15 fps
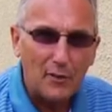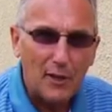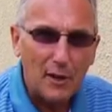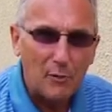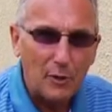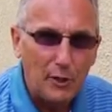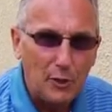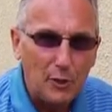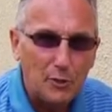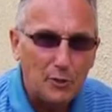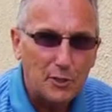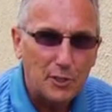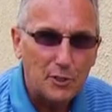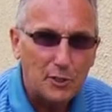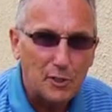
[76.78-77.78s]
that
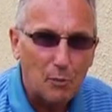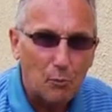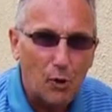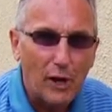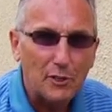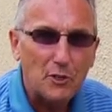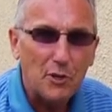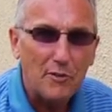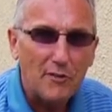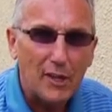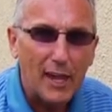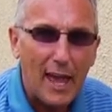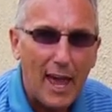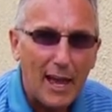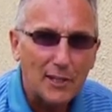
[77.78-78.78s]
reduces the pressure of the
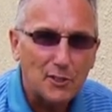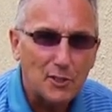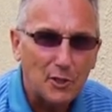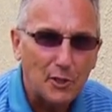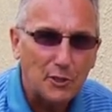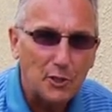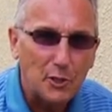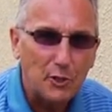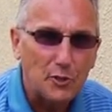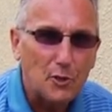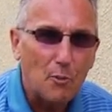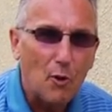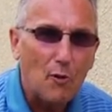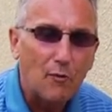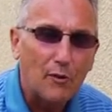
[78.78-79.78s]
gas so it's
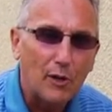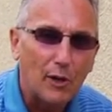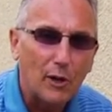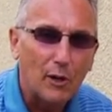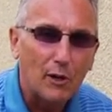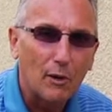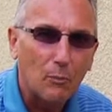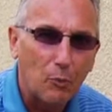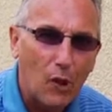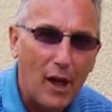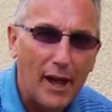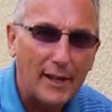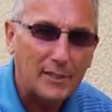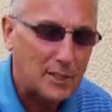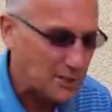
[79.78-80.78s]
usable for your
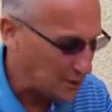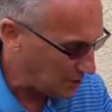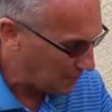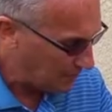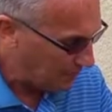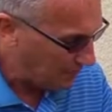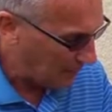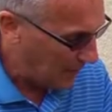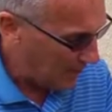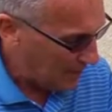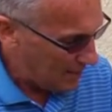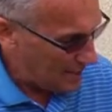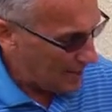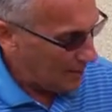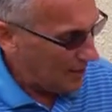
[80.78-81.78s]
appliances.
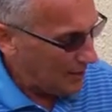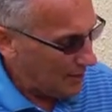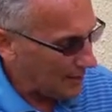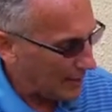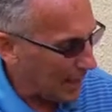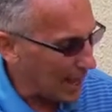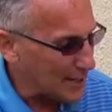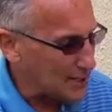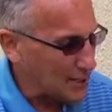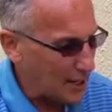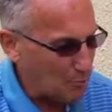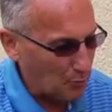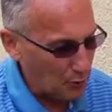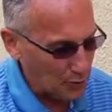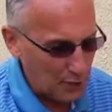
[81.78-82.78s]
The gas
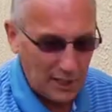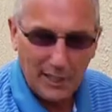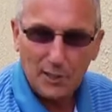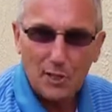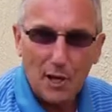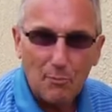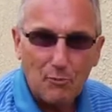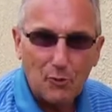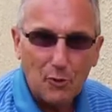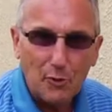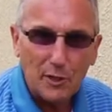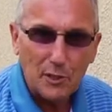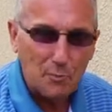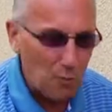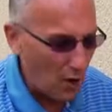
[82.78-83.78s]
then proceeds up through
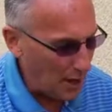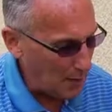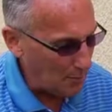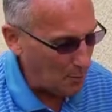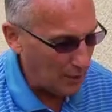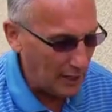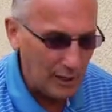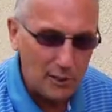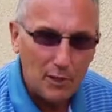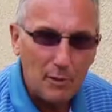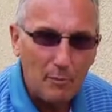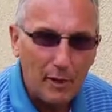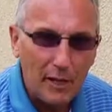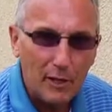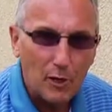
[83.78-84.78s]
this pipe and into the
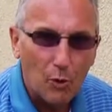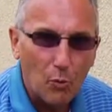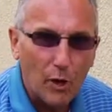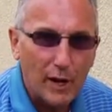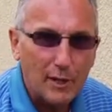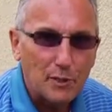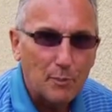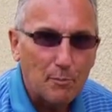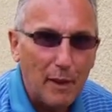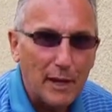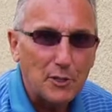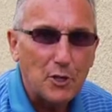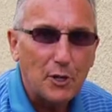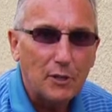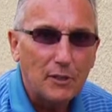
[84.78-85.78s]
meter where it's
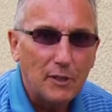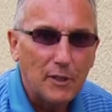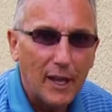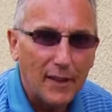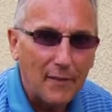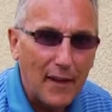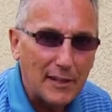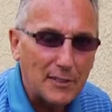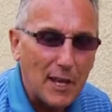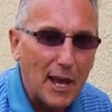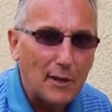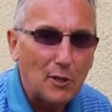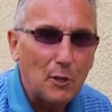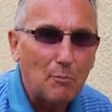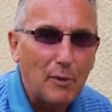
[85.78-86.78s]
measured and that's how
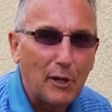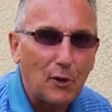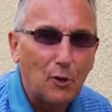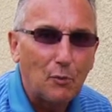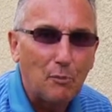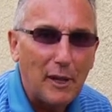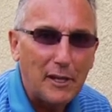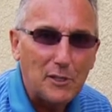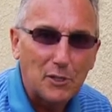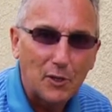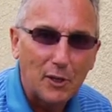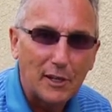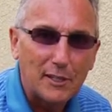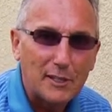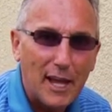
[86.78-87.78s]
you're billed based
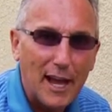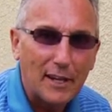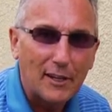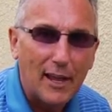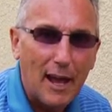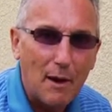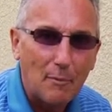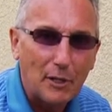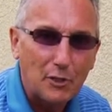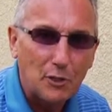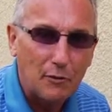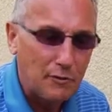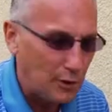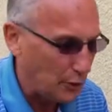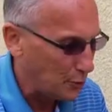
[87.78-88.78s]
on exactly how much
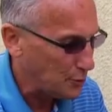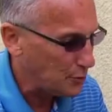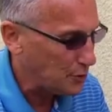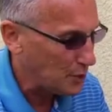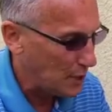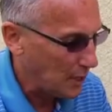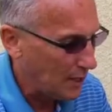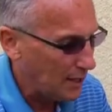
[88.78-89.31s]
you've used.